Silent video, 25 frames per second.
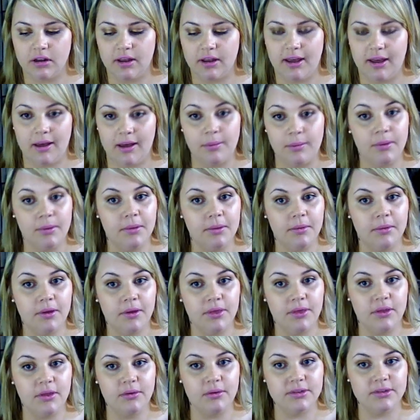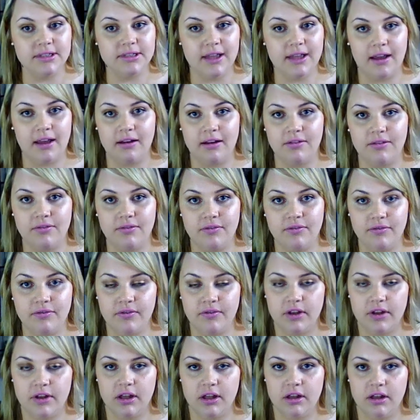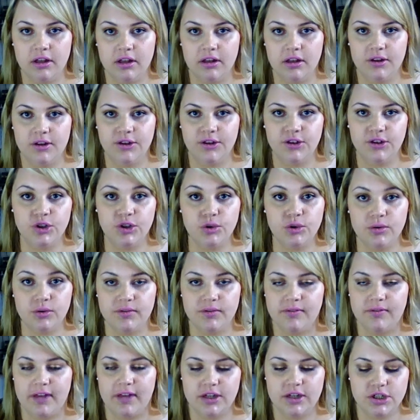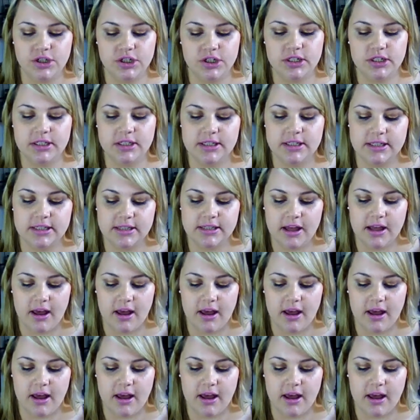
happy about those kind of new inventions.